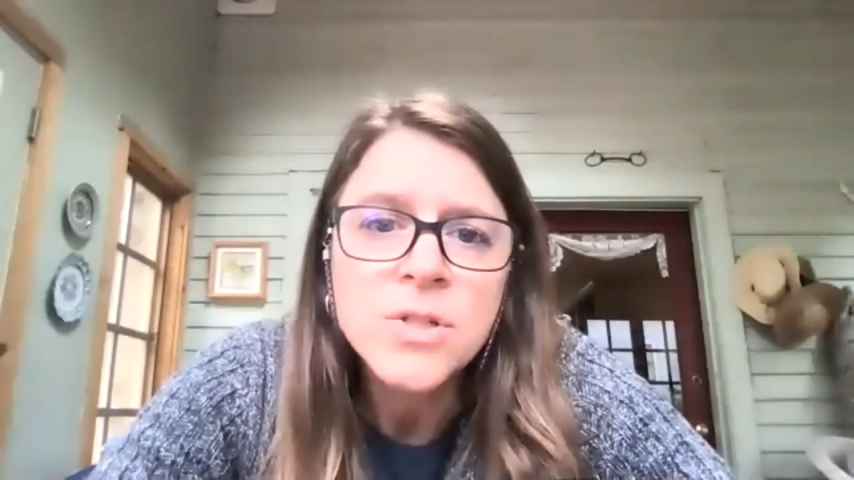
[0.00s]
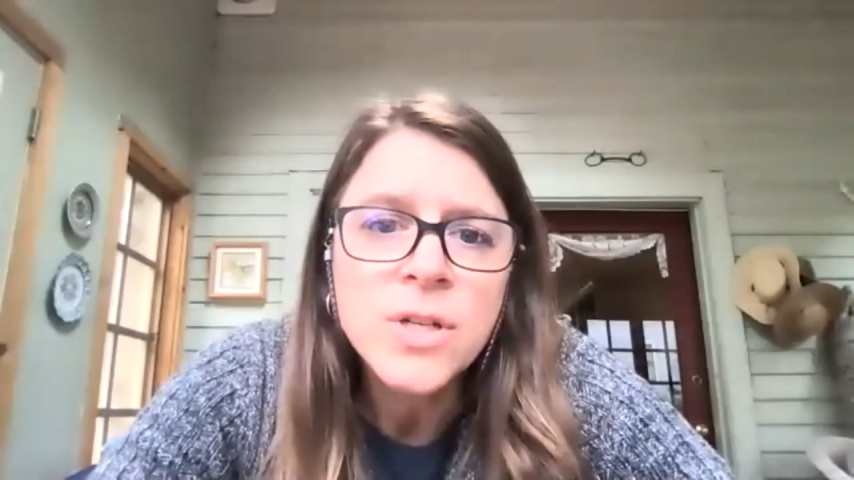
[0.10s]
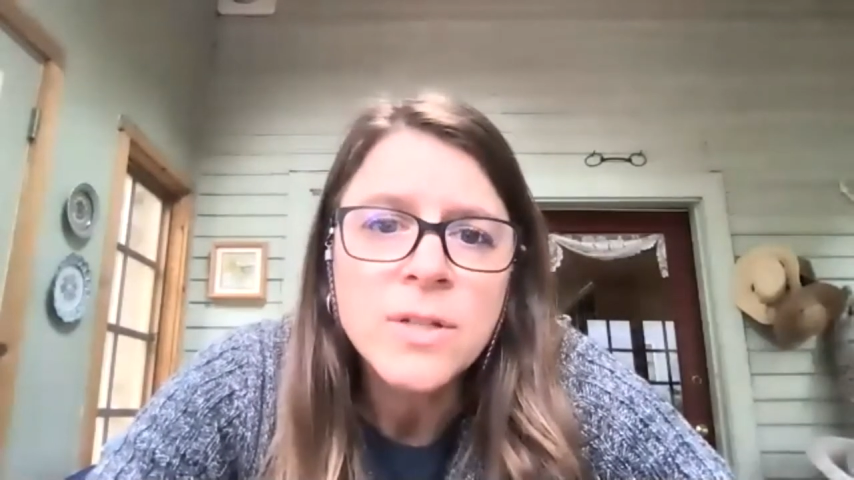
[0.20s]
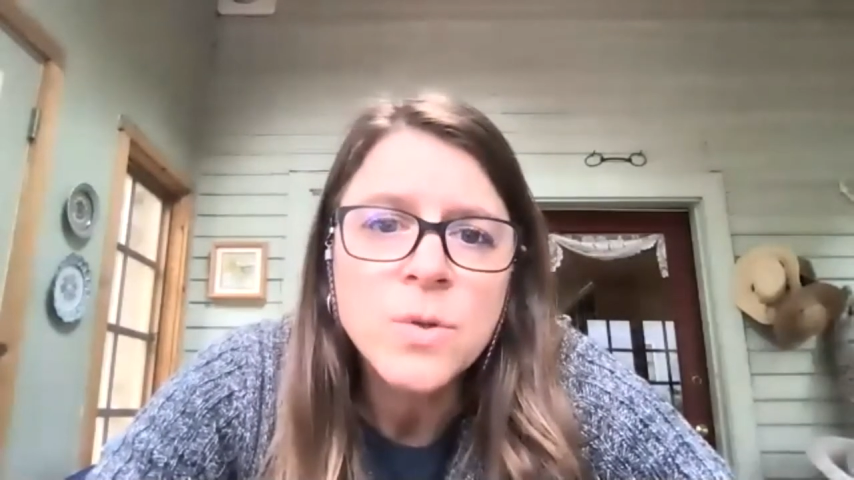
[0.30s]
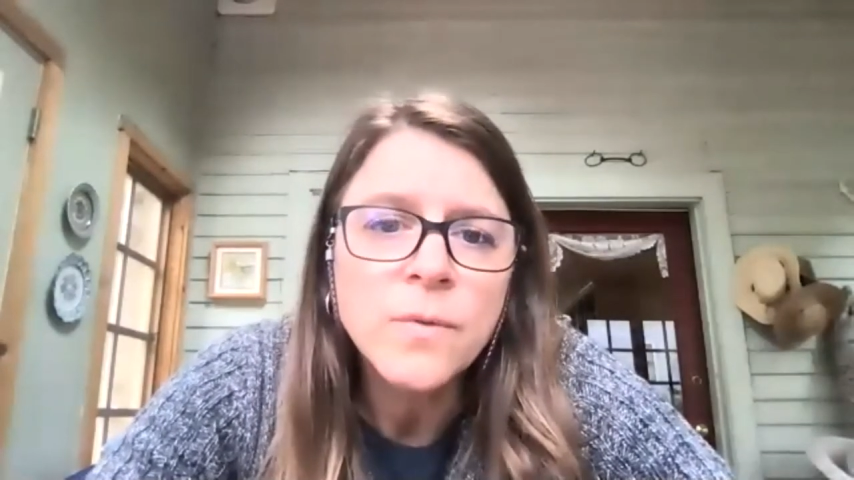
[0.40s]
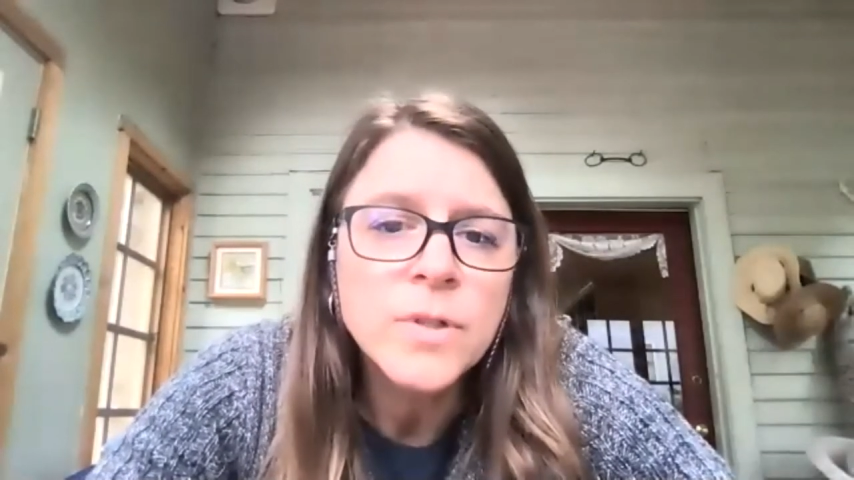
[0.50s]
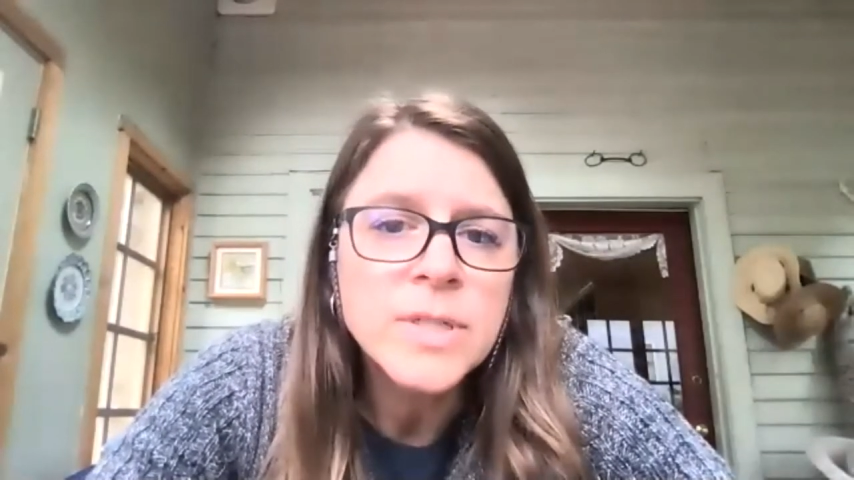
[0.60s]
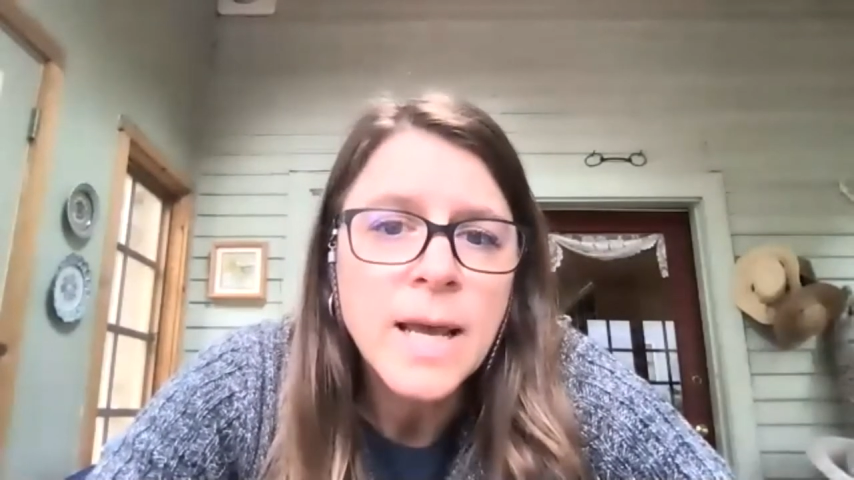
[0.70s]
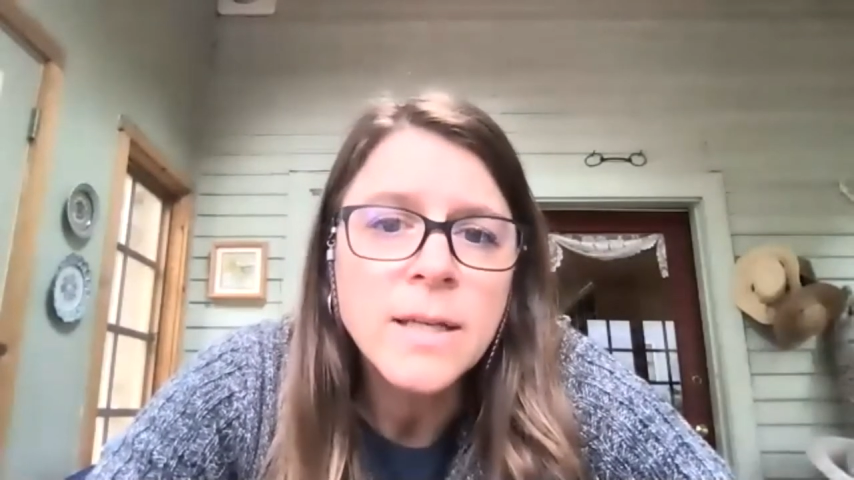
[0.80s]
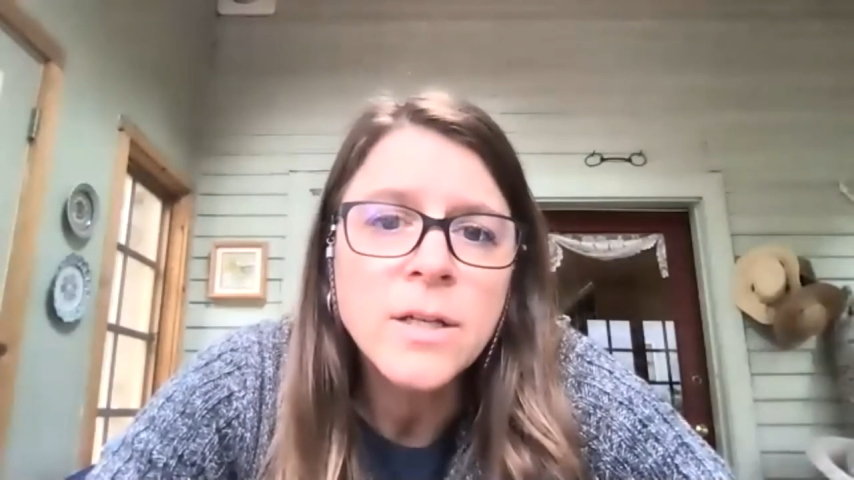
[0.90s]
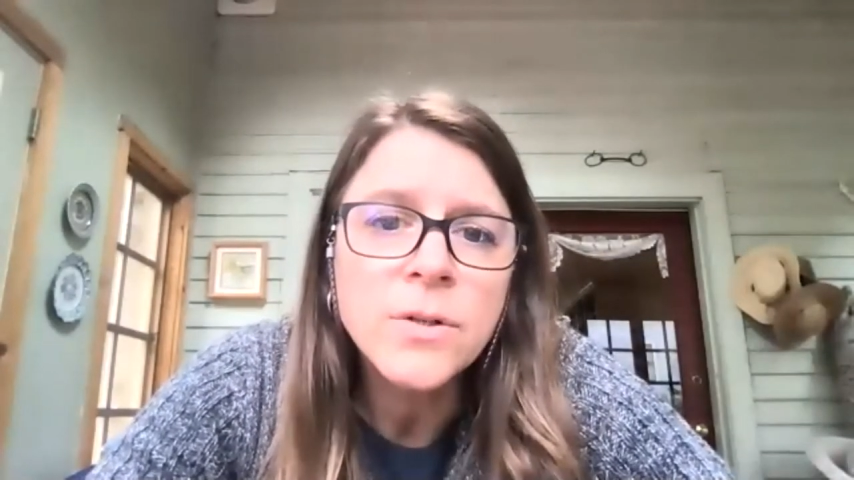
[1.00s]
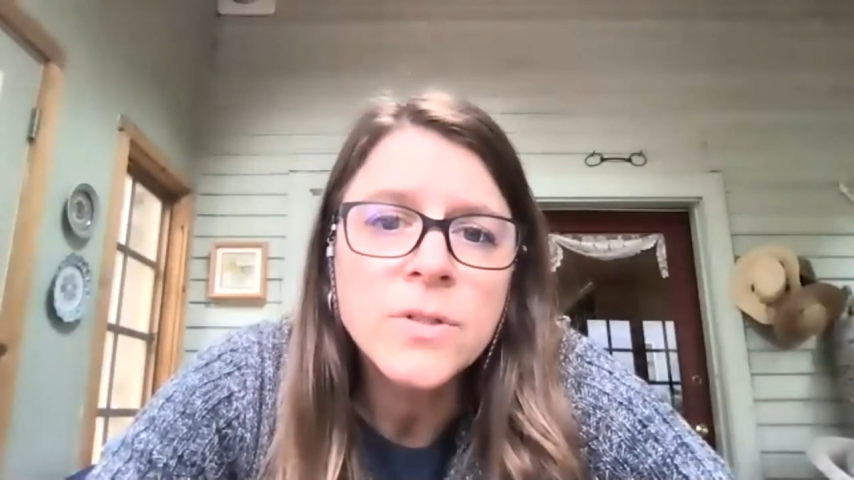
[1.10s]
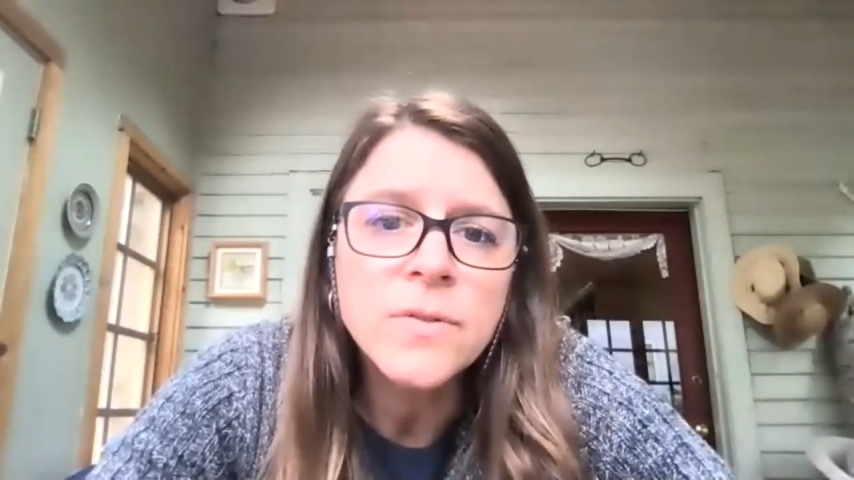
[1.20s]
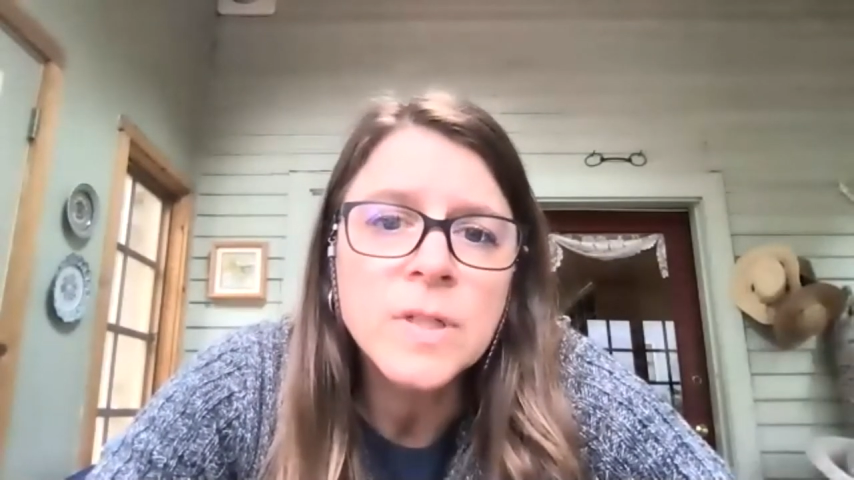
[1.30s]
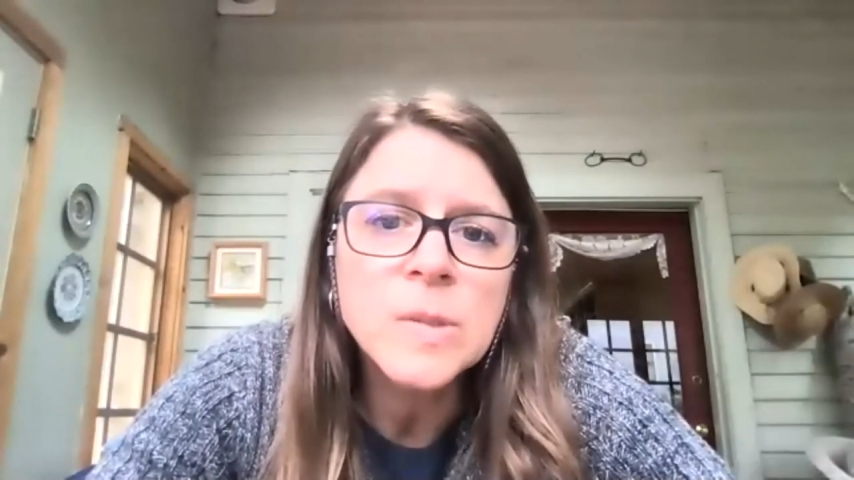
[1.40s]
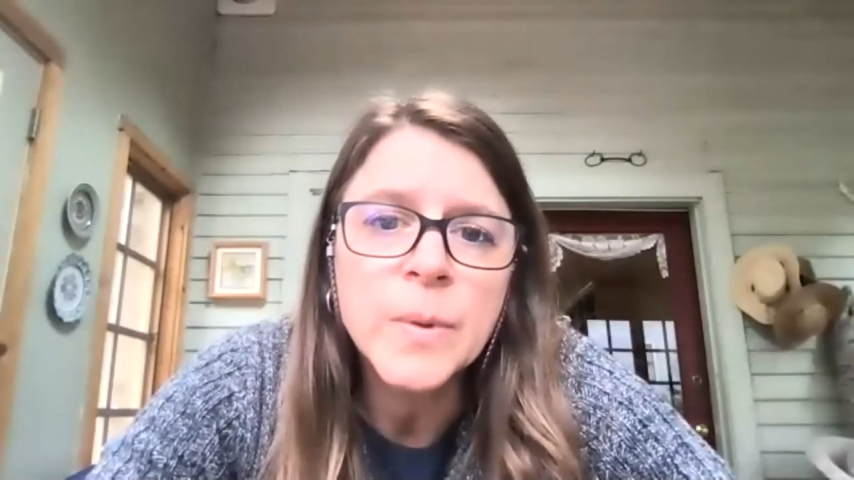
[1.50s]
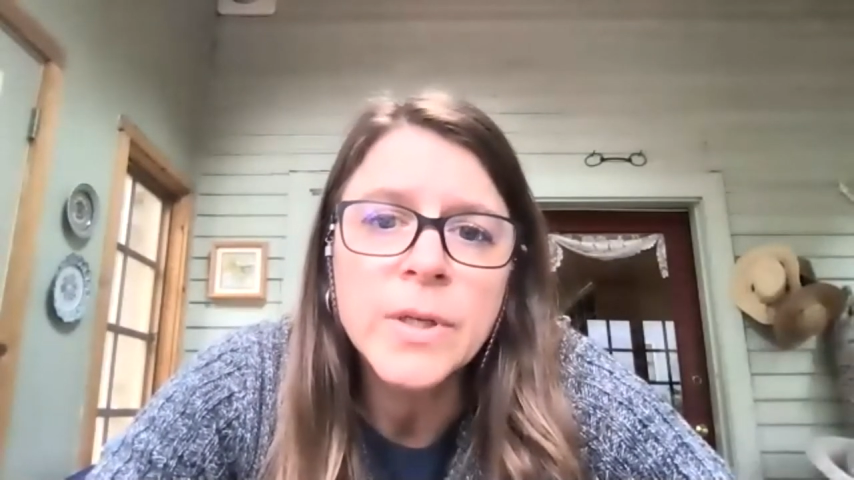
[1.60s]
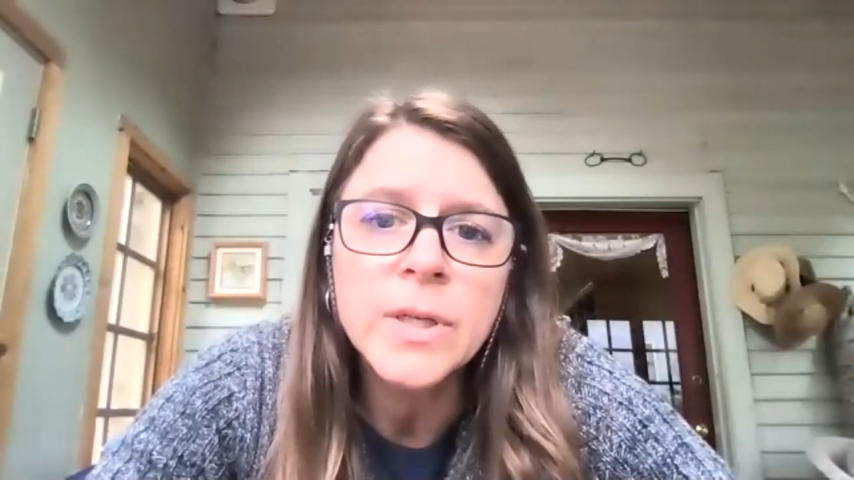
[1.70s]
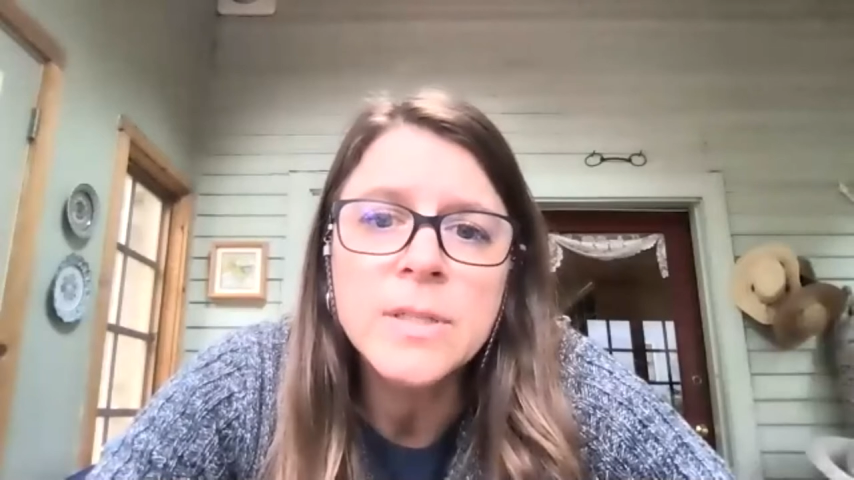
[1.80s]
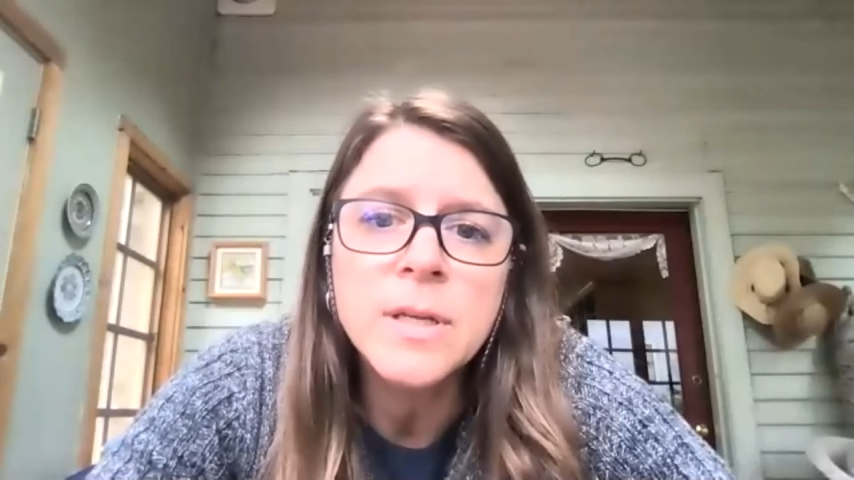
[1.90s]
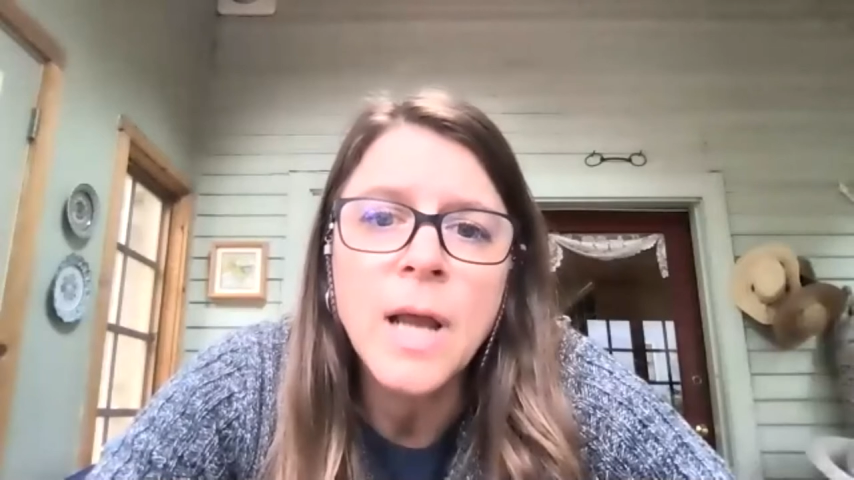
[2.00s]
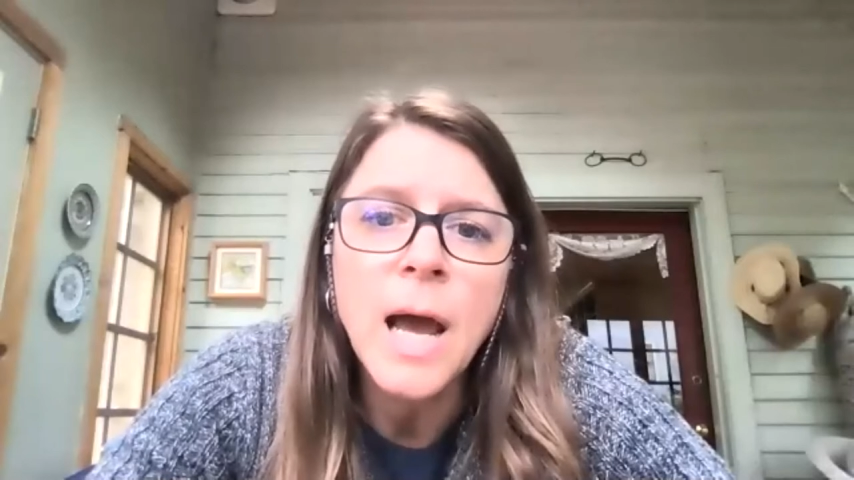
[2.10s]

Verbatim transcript: she has over 10 years of experience in